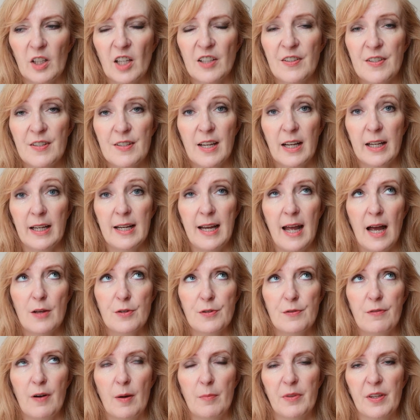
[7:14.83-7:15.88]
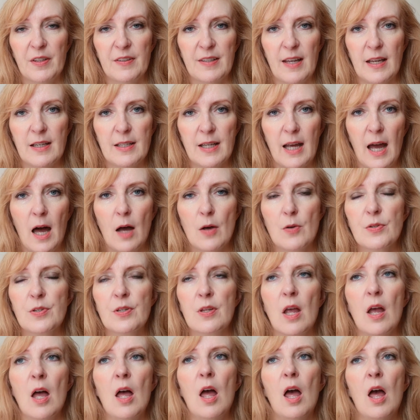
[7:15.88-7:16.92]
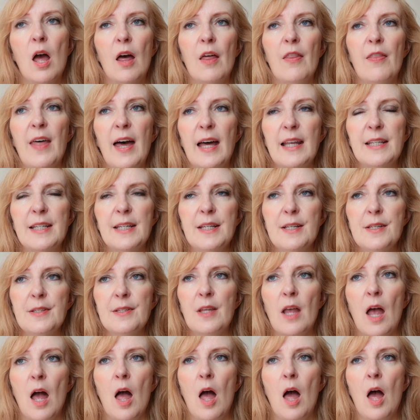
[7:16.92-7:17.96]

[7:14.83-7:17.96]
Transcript: second house from the 10th house, that is,